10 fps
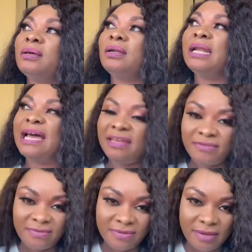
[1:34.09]

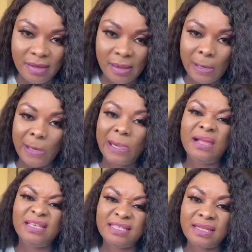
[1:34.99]
life
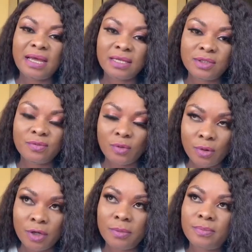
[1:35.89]
is in the hands of
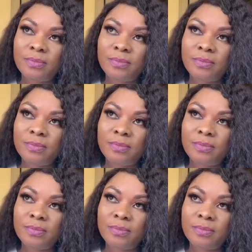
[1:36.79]
God.